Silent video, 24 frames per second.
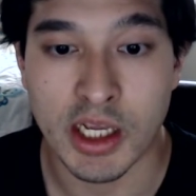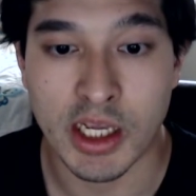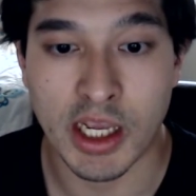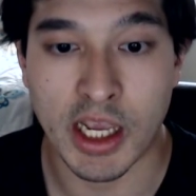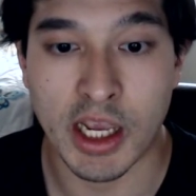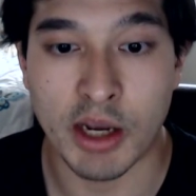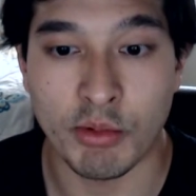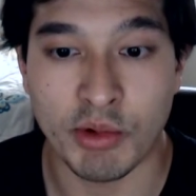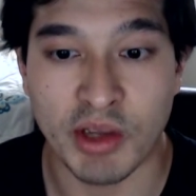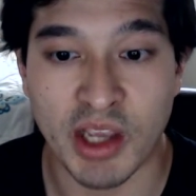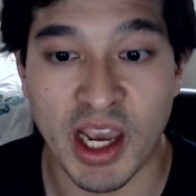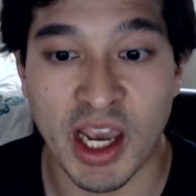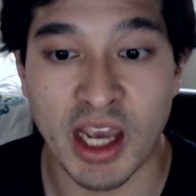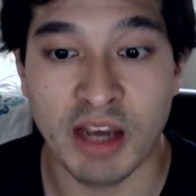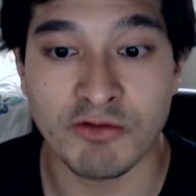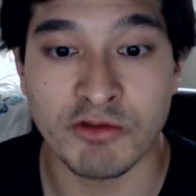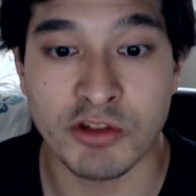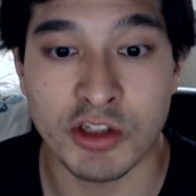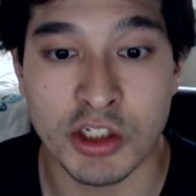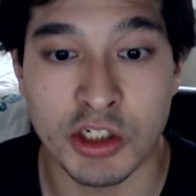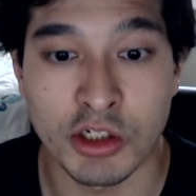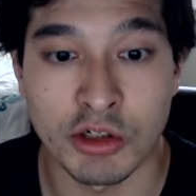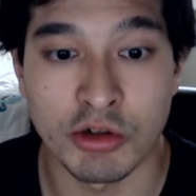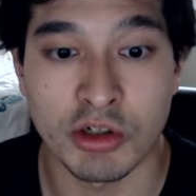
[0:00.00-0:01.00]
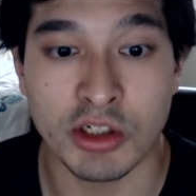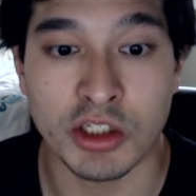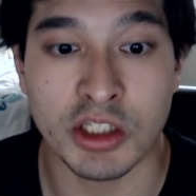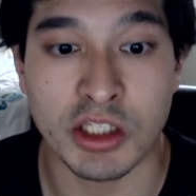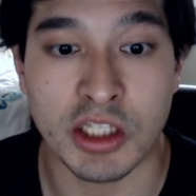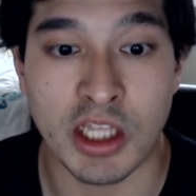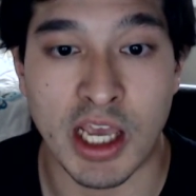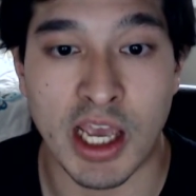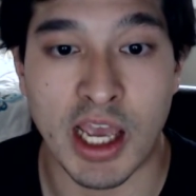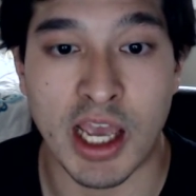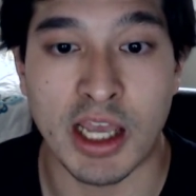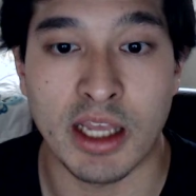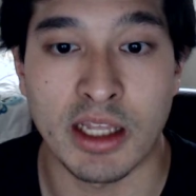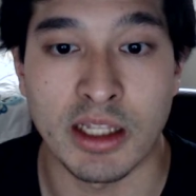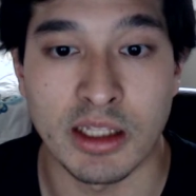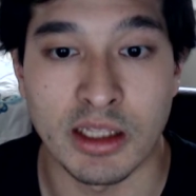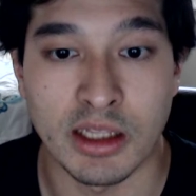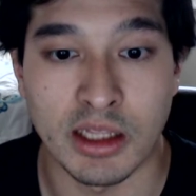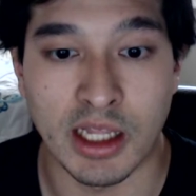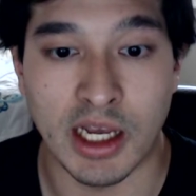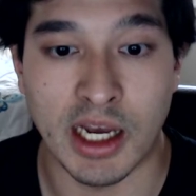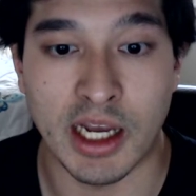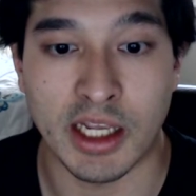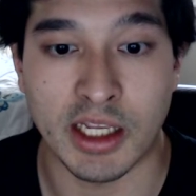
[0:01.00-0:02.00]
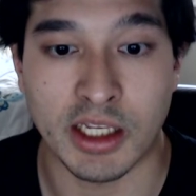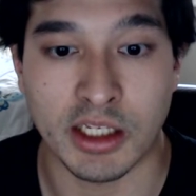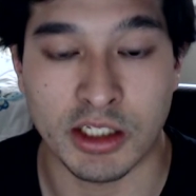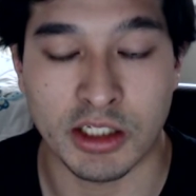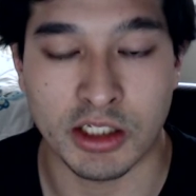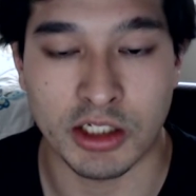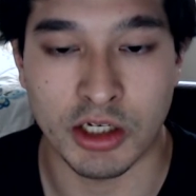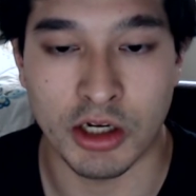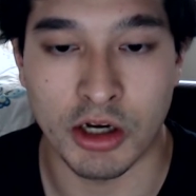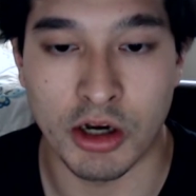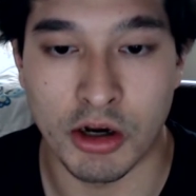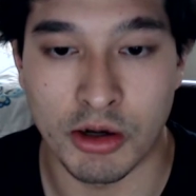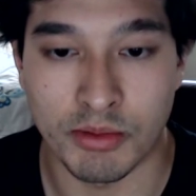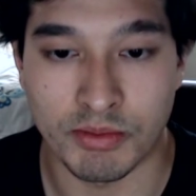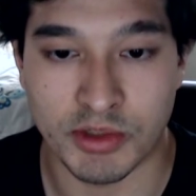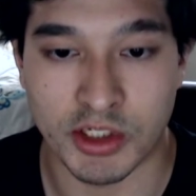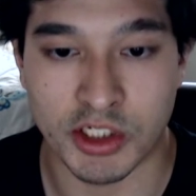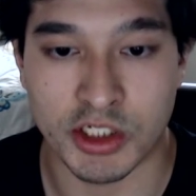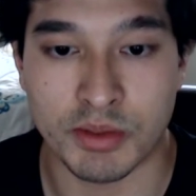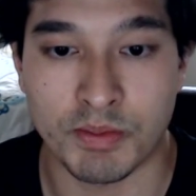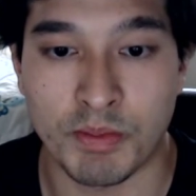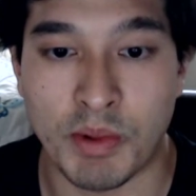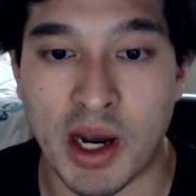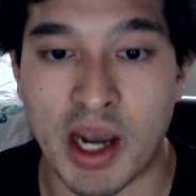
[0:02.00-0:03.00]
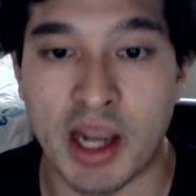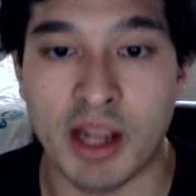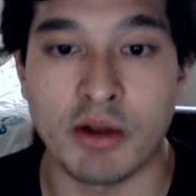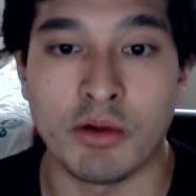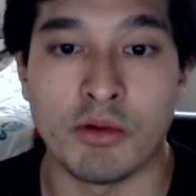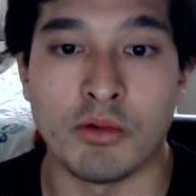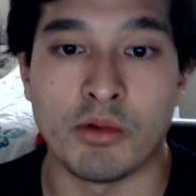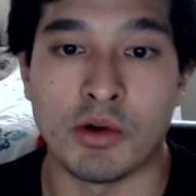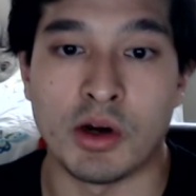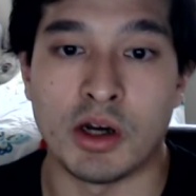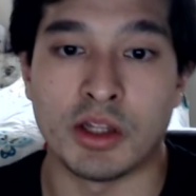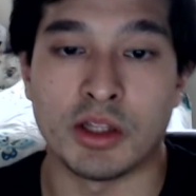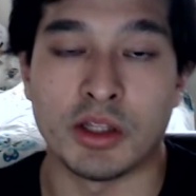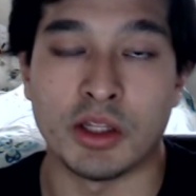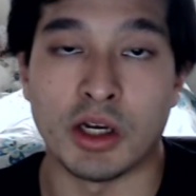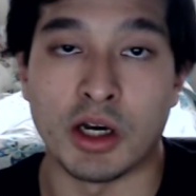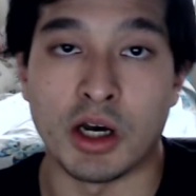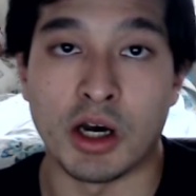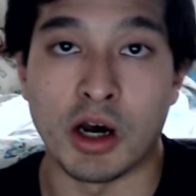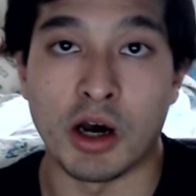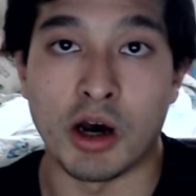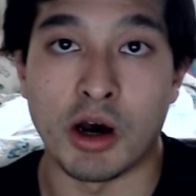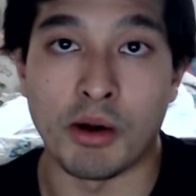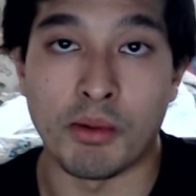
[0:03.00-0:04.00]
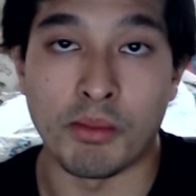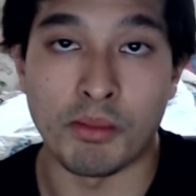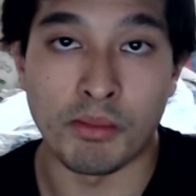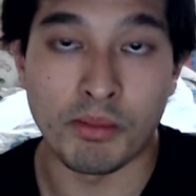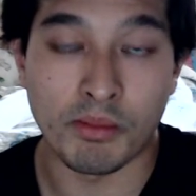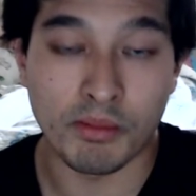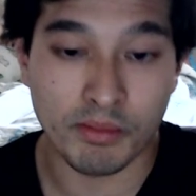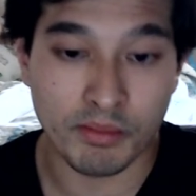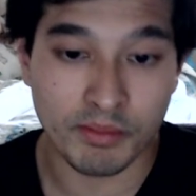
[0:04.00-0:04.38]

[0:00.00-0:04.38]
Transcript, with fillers: And we have to it that, like, um, despite what, um,